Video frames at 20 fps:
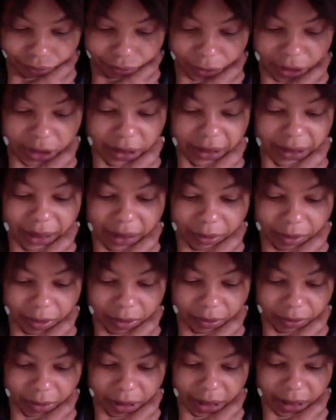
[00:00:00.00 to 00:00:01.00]
But to keep
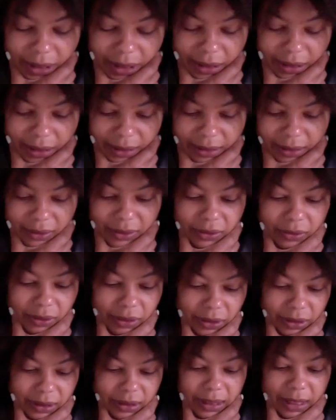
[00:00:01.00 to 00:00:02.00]
in mind, it's also
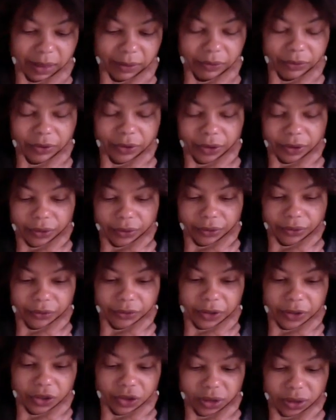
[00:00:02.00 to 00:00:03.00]
a good time for
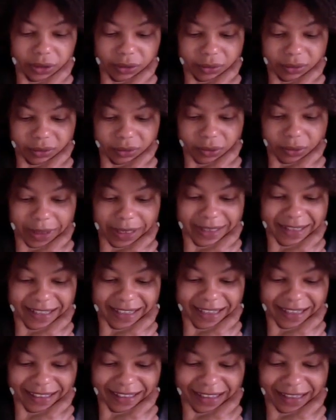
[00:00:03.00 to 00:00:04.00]
vision
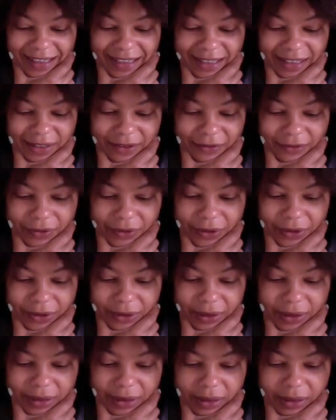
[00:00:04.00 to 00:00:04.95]
questing, kind of for